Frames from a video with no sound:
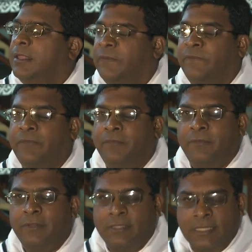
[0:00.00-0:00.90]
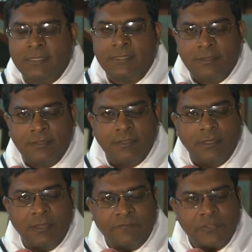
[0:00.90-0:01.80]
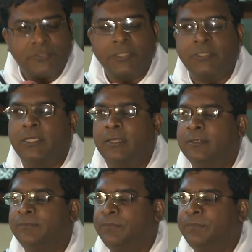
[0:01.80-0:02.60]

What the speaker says: If this infrastructure,